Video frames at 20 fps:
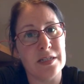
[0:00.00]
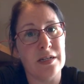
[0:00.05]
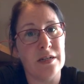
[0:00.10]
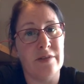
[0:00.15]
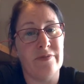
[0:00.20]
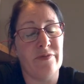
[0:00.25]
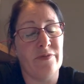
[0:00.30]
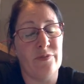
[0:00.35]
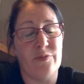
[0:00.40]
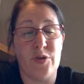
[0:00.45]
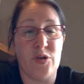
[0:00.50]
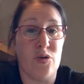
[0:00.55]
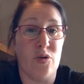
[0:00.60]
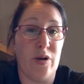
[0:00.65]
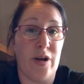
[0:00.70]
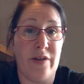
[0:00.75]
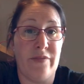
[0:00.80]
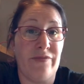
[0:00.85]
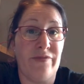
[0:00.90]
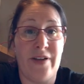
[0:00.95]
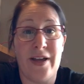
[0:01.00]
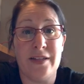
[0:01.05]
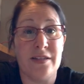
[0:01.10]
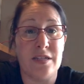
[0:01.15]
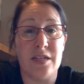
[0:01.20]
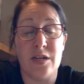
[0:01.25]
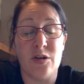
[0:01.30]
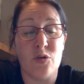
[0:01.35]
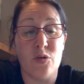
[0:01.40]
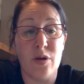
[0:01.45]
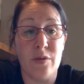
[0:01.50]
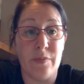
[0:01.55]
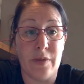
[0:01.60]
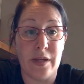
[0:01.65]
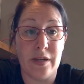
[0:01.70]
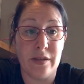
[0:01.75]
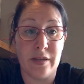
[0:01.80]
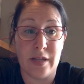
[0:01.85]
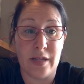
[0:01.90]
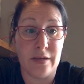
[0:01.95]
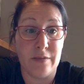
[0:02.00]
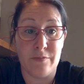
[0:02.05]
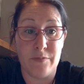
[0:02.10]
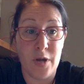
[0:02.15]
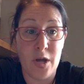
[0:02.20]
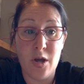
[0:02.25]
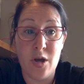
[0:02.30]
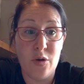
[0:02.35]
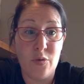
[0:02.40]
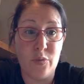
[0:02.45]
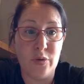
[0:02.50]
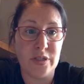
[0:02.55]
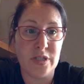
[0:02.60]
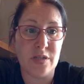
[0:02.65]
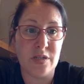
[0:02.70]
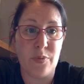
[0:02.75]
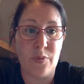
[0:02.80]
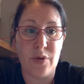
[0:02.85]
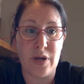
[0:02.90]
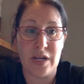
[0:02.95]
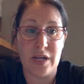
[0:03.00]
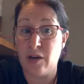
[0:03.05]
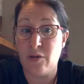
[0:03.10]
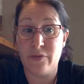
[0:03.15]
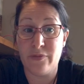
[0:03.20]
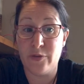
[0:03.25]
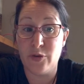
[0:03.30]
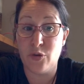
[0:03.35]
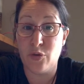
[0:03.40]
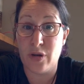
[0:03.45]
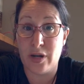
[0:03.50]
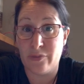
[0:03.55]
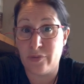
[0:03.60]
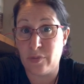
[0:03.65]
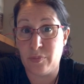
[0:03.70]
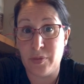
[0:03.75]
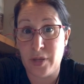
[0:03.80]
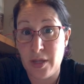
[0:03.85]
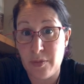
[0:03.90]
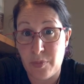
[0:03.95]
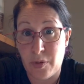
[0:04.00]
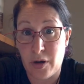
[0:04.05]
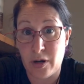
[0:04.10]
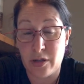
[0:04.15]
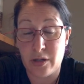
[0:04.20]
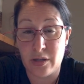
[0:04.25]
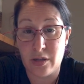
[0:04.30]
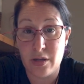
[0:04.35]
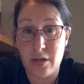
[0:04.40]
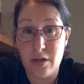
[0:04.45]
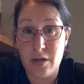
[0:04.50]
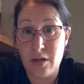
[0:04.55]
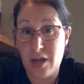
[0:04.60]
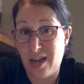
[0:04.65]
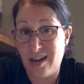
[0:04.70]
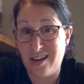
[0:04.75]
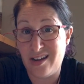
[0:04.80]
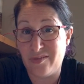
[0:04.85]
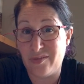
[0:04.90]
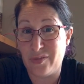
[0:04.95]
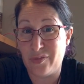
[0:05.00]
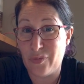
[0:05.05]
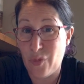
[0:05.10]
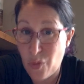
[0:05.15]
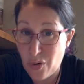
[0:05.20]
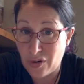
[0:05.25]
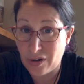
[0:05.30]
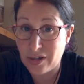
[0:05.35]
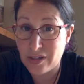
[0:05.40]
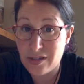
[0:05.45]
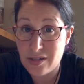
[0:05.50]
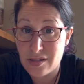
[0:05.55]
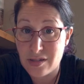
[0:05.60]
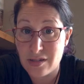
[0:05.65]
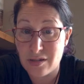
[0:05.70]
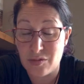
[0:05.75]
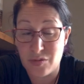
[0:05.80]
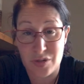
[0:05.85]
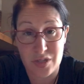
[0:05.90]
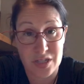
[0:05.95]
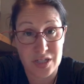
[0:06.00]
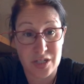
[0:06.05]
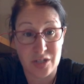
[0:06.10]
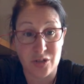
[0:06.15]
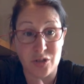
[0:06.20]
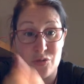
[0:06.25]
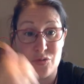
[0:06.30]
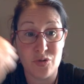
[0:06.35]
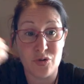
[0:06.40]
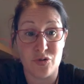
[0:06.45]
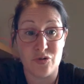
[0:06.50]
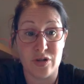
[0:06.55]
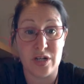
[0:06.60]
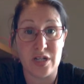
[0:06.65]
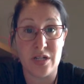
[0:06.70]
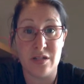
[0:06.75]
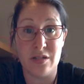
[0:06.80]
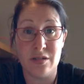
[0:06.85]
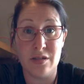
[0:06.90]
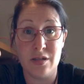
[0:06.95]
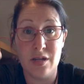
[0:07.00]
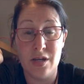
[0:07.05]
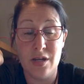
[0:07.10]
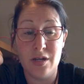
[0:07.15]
And if you don't have fancy equipment, then what's the point? Now, if you don't have a play park and you have a forest, you can still use trees.